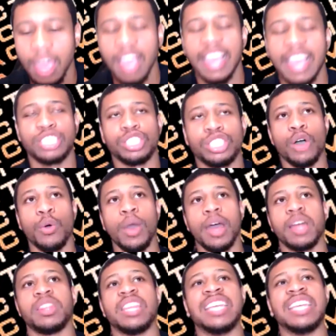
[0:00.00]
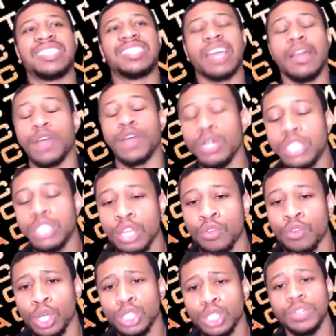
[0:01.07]
And so instead of going to the
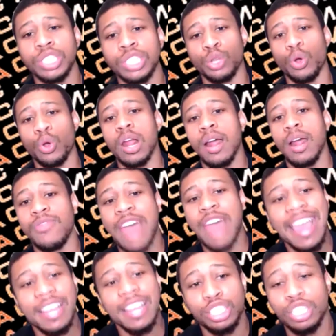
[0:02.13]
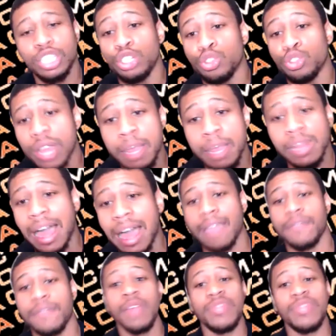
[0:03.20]
grocery store, that is the dream life.